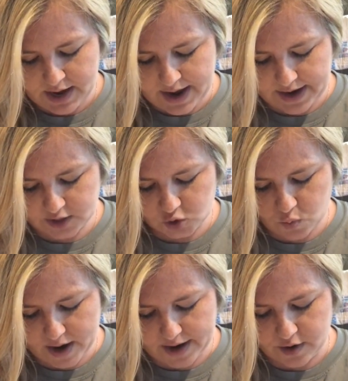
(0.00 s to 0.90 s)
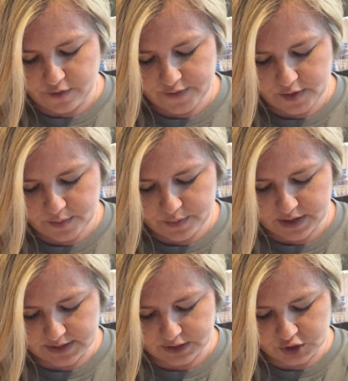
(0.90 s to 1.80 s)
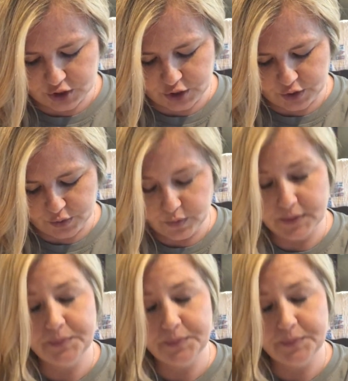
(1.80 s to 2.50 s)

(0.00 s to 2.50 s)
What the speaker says: And 12 plus 2,